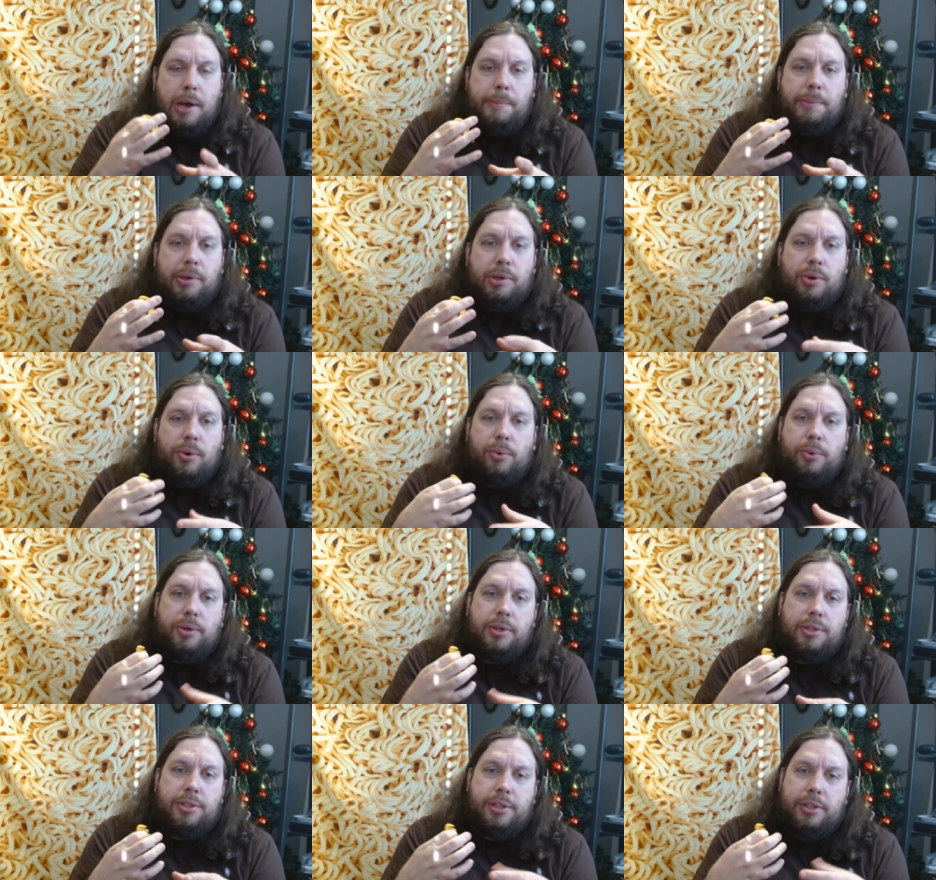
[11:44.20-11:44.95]

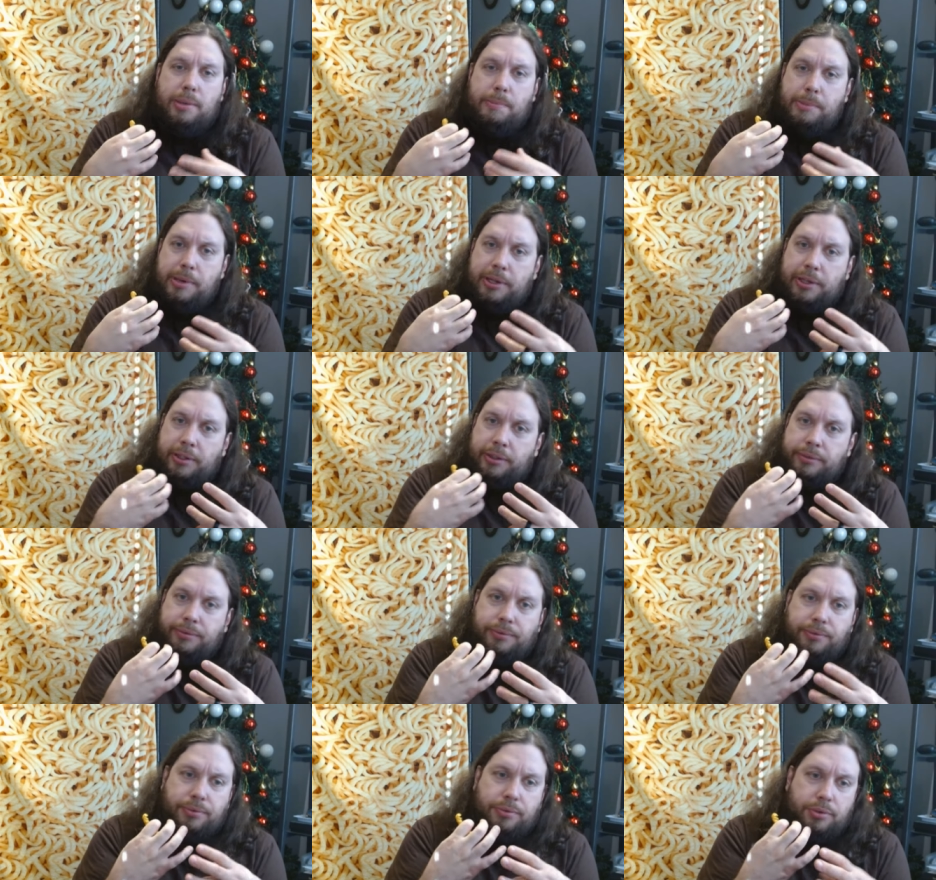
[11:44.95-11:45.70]
peppercorns in a
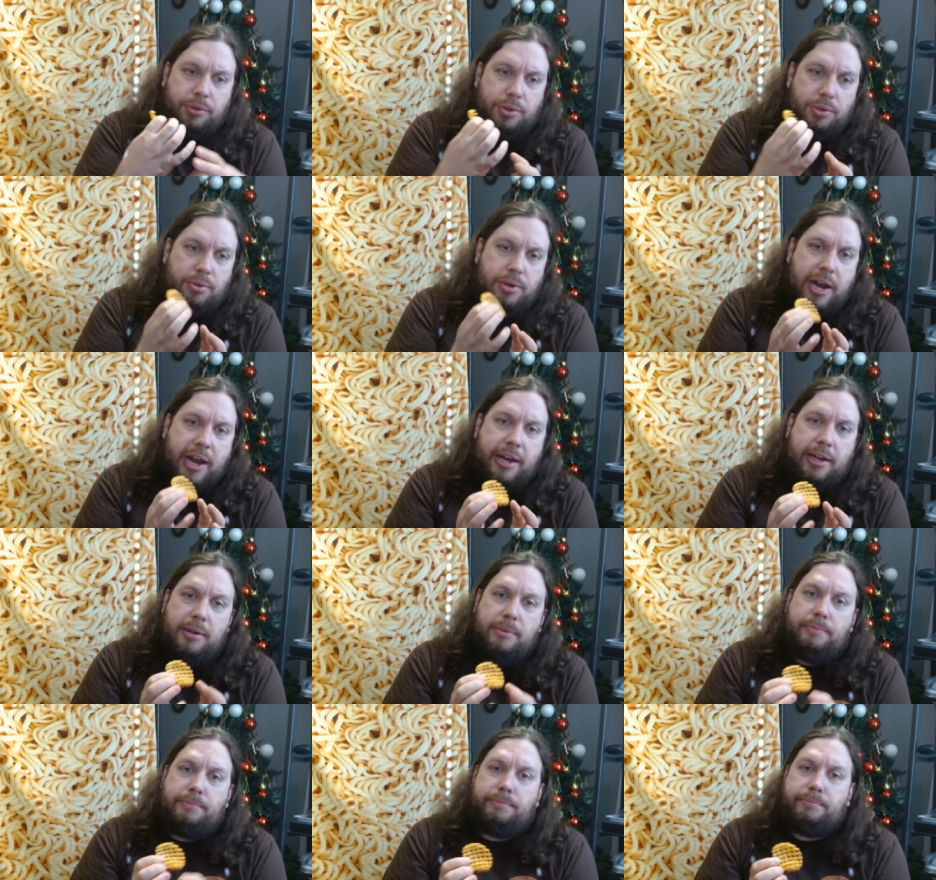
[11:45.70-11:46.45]
mill
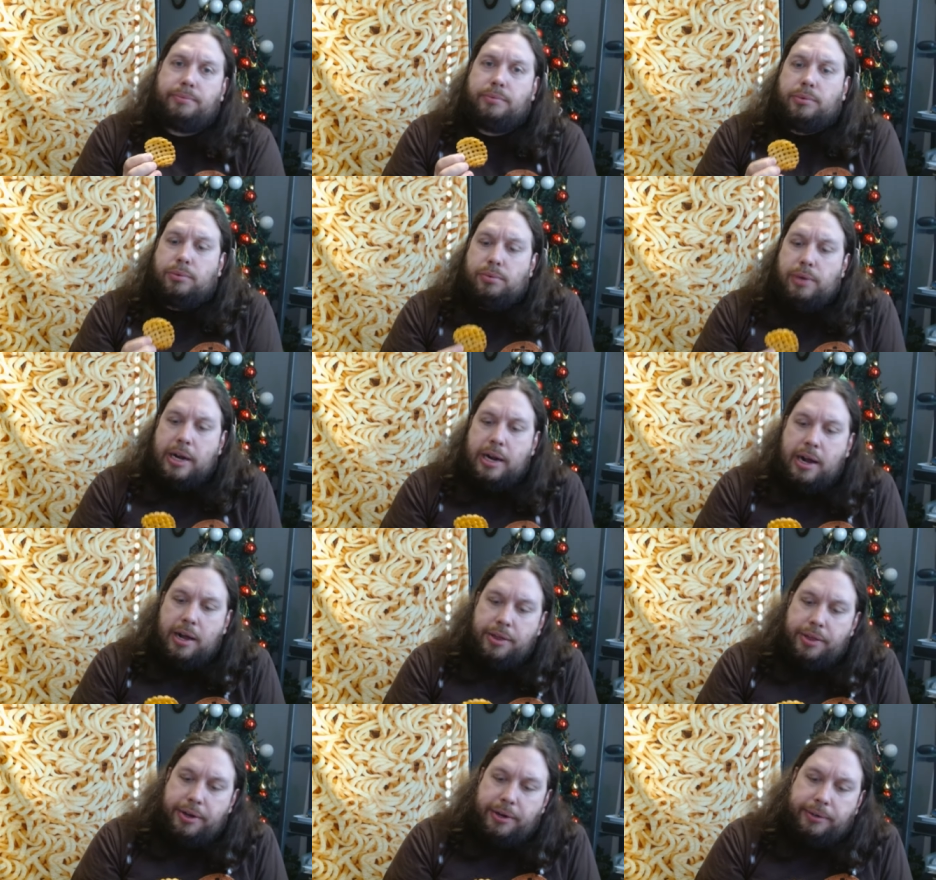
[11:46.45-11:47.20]
cracking
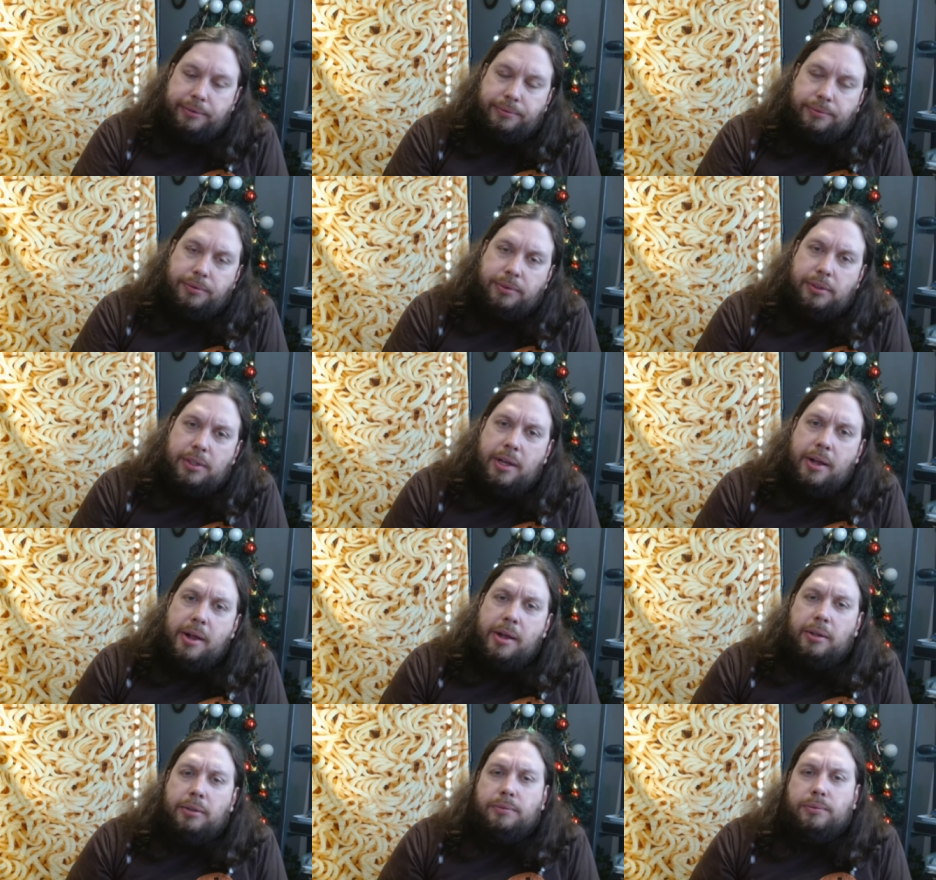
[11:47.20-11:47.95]
right on there
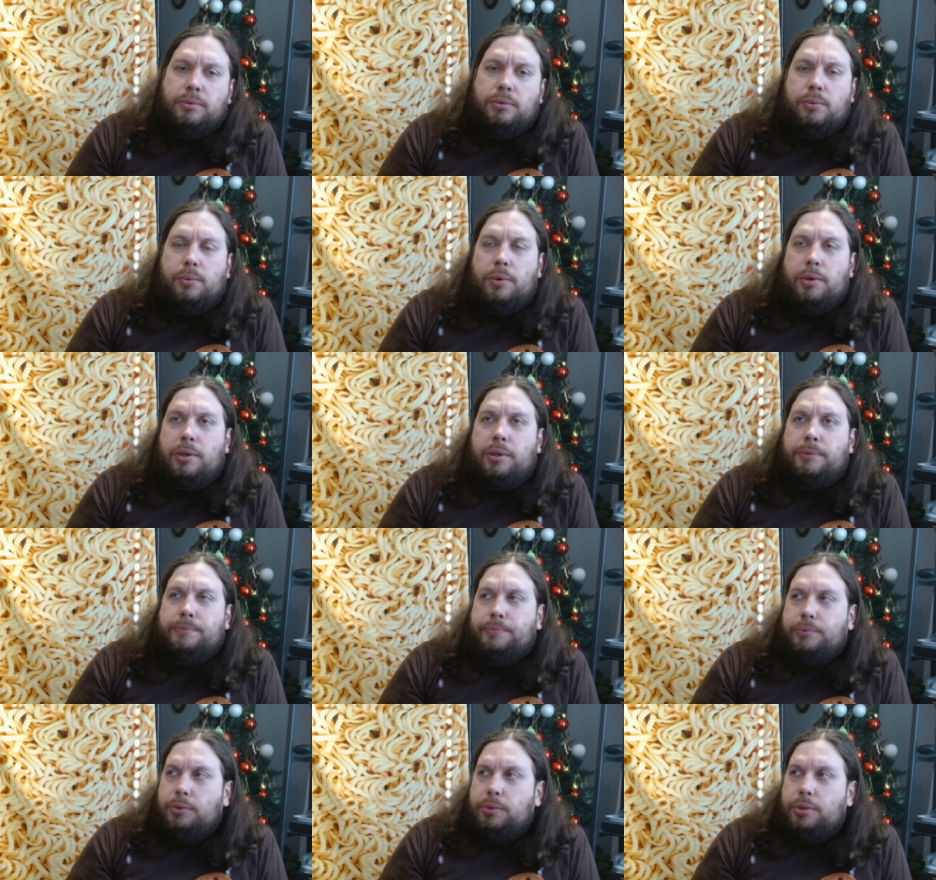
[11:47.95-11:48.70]

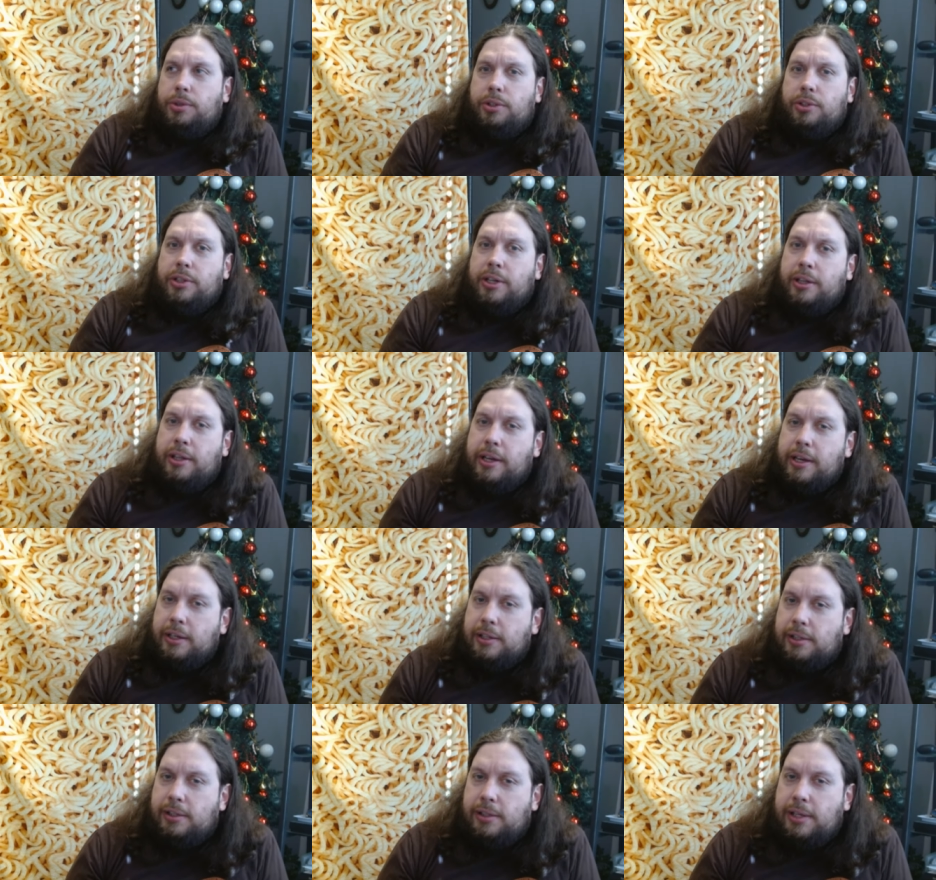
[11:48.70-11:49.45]
where you still get
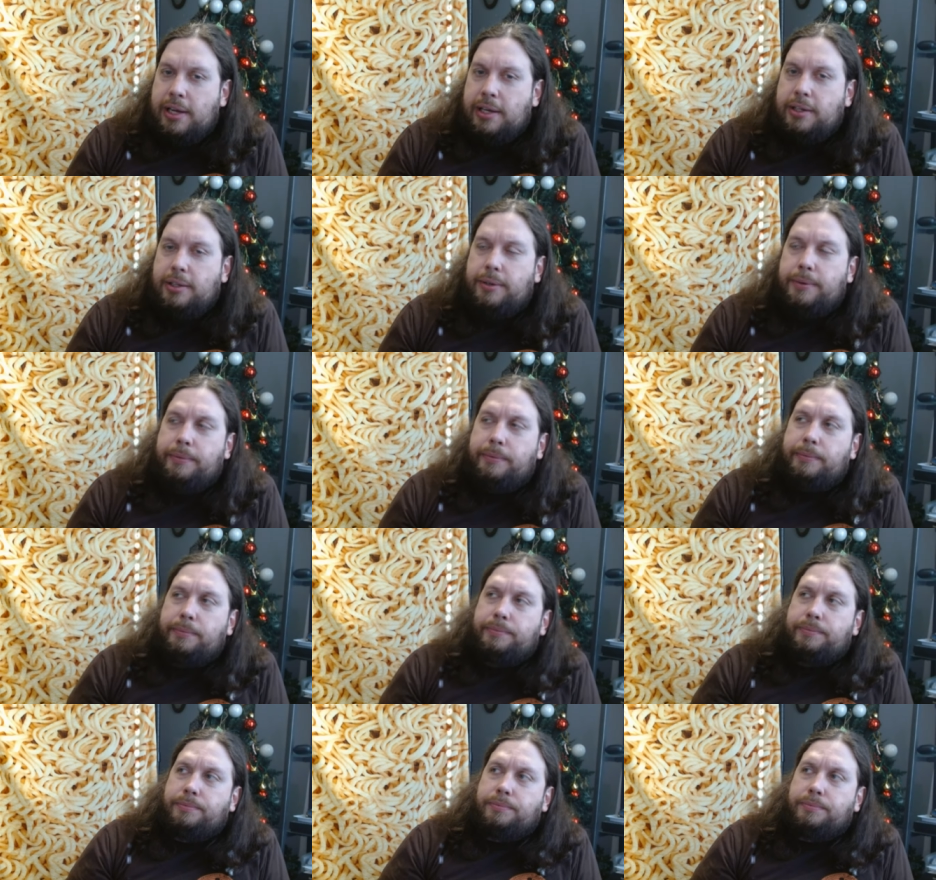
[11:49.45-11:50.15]
like a scent